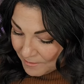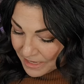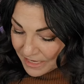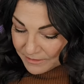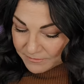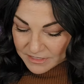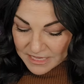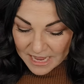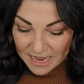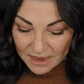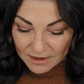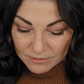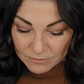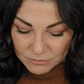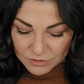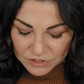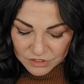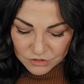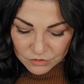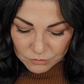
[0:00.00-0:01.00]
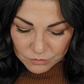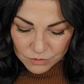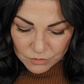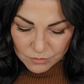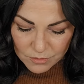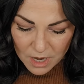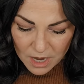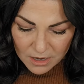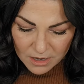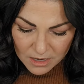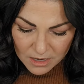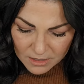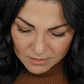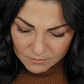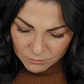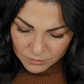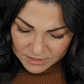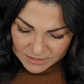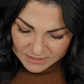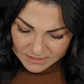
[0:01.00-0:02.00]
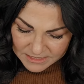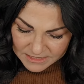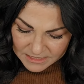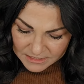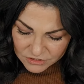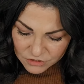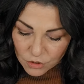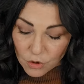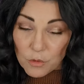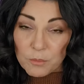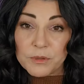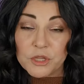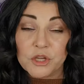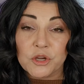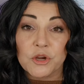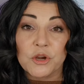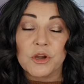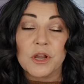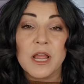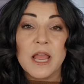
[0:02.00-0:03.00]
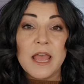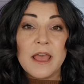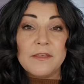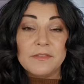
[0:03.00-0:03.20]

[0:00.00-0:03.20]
It was through, what is this? Go Pure.